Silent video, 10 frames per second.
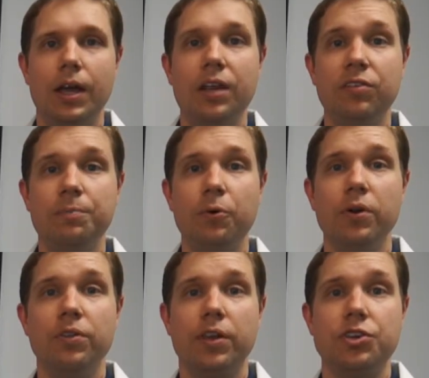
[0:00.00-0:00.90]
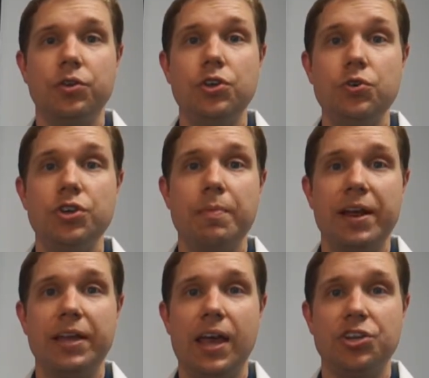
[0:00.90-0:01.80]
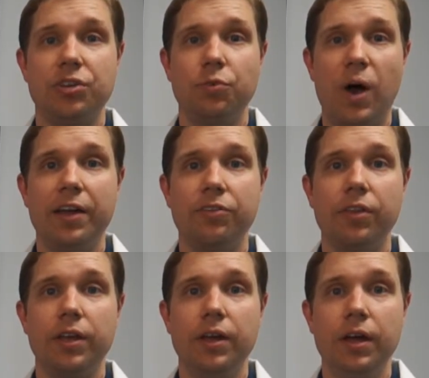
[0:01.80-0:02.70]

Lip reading: It is important that you use your medications wisely.